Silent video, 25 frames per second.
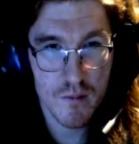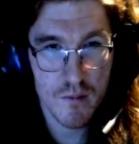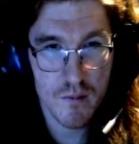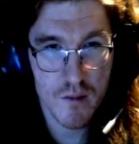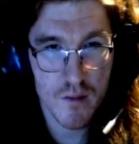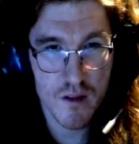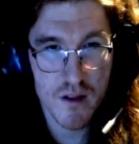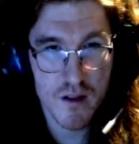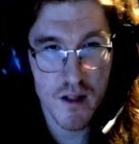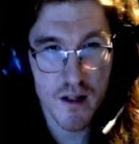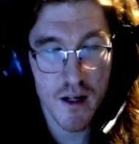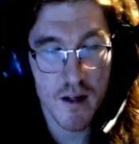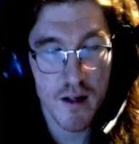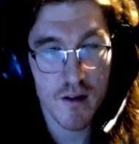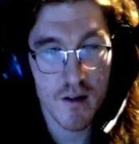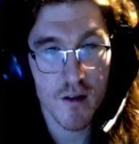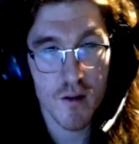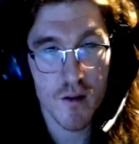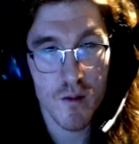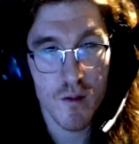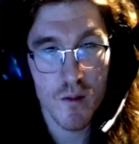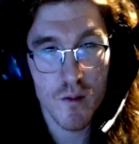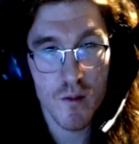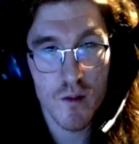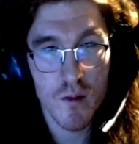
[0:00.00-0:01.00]
Exactly.
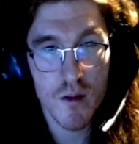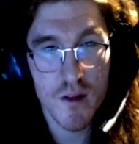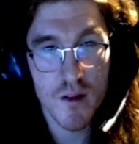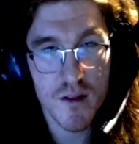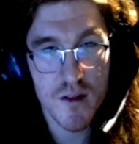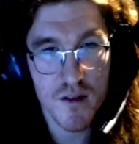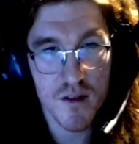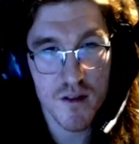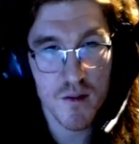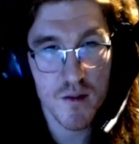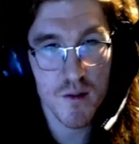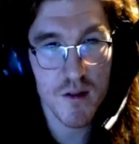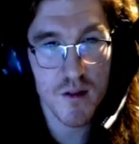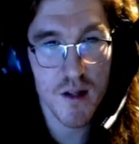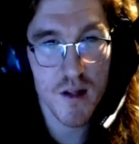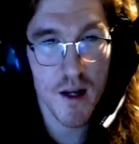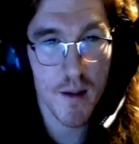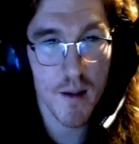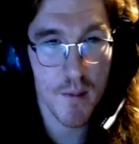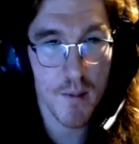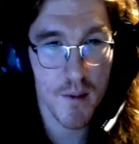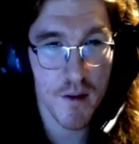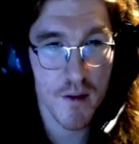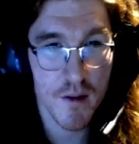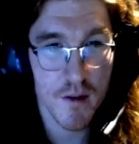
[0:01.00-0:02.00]
What is this? What's
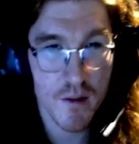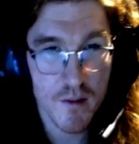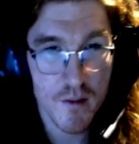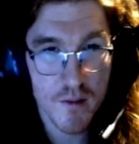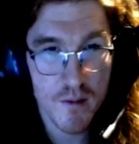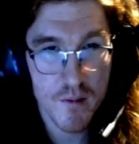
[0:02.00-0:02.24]
happening?